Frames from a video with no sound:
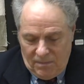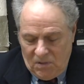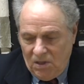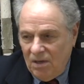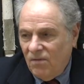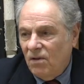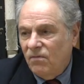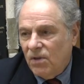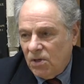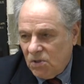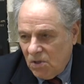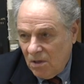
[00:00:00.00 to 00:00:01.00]
to give
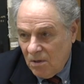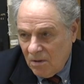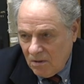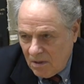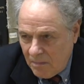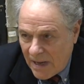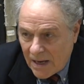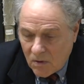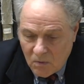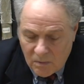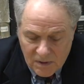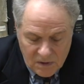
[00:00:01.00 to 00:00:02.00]
influx to their
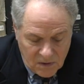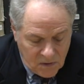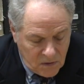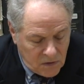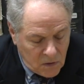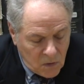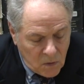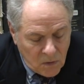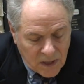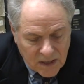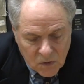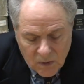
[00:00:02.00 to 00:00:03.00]
tobacco business. So
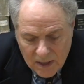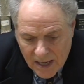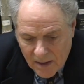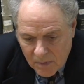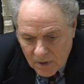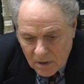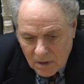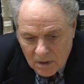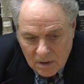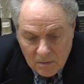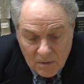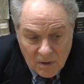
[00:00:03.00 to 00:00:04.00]
that's what happened
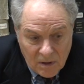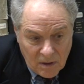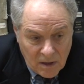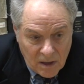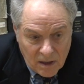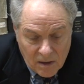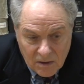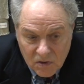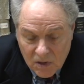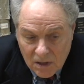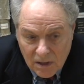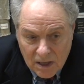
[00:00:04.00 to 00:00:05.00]

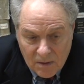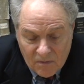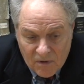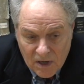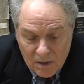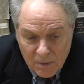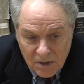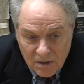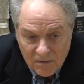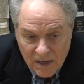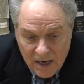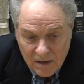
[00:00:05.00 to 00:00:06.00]
suddenly I'm finding
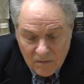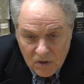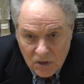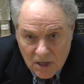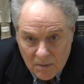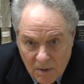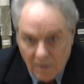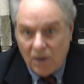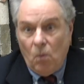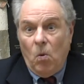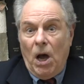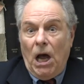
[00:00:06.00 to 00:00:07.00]
myself out of a job. I'm like,
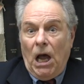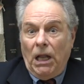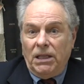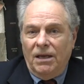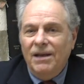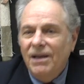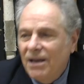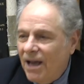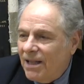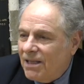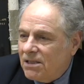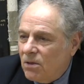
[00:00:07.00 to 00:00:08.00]
what?
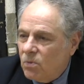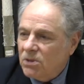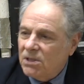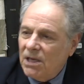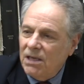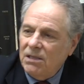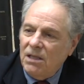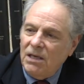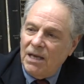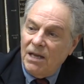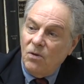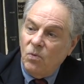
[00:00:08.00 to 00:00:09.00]
And they said, well, stay to the
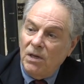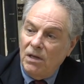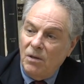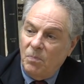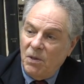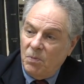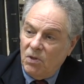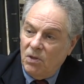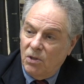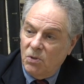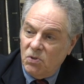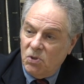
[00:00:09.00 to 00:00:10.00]
end. We need people to
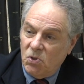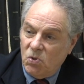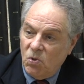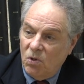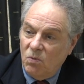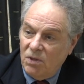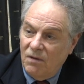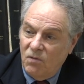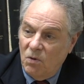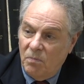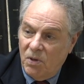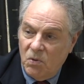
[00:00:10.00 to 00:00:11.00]
close the store. We'll give
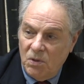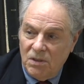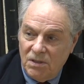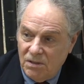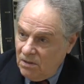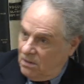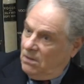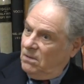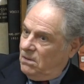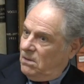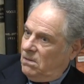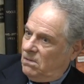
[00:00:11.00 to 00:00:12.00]
you a bonus. I said,
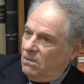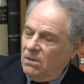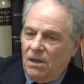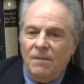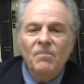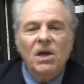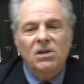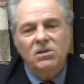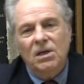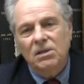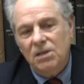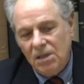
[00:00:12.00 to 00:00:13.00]
oh, okay. I'll
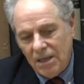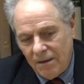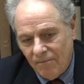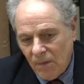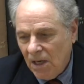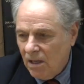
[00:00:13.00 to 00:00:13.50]
stay to the end.